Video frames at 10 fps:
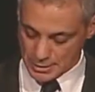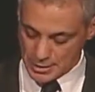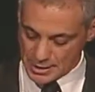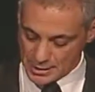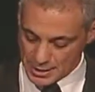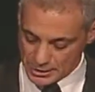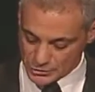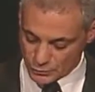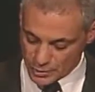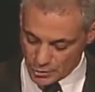Canadian
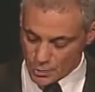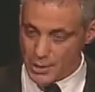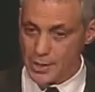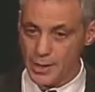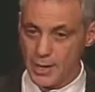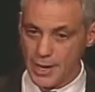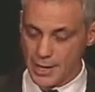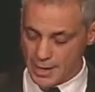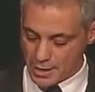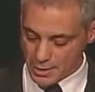National Railway,
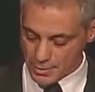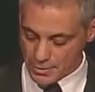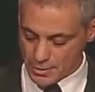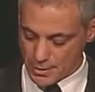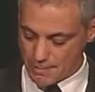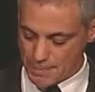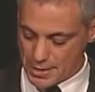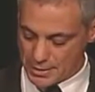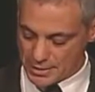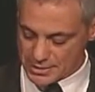AAR,
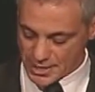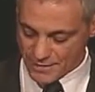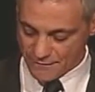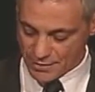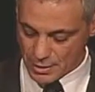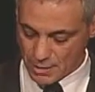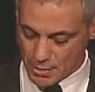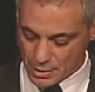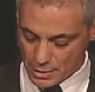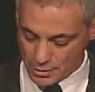BNSF,
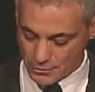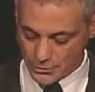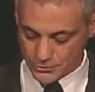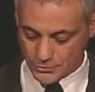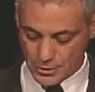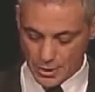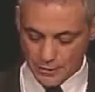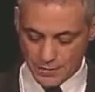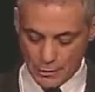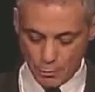among others.
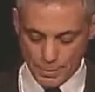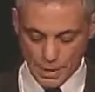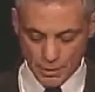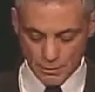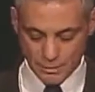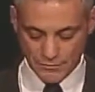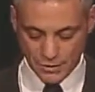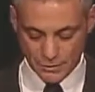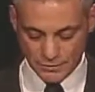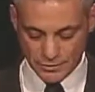They will be Olive
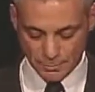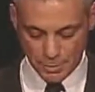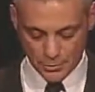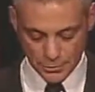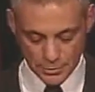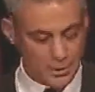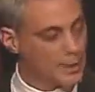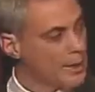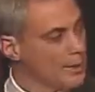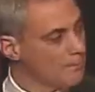Harvey's partner
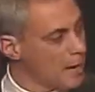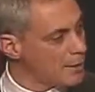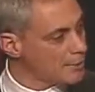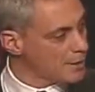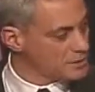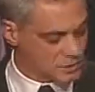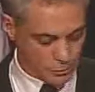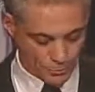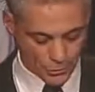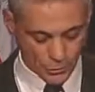in modernizing
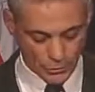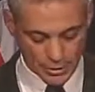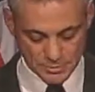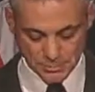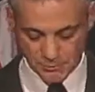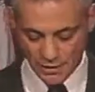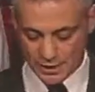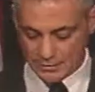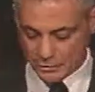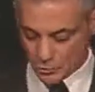their programs and
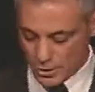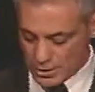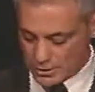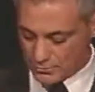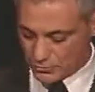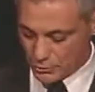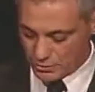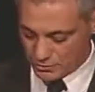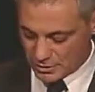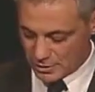providing the training
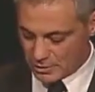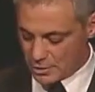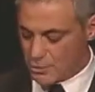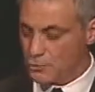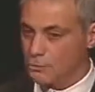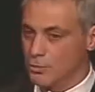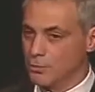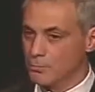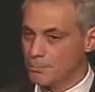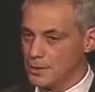students need to
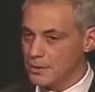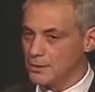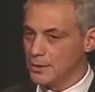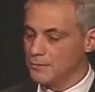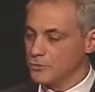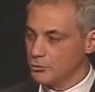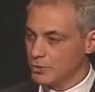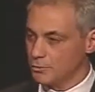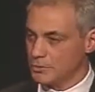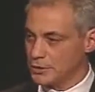compete in the
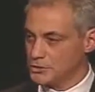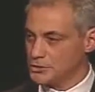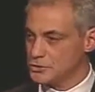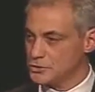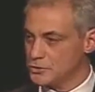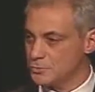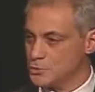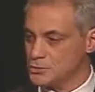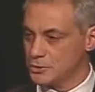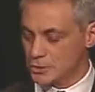transportation,
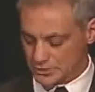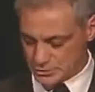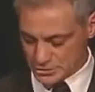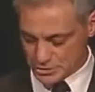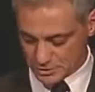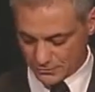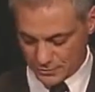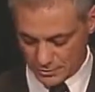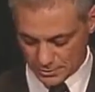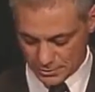distribution, and logistics
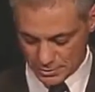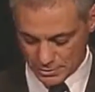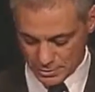field.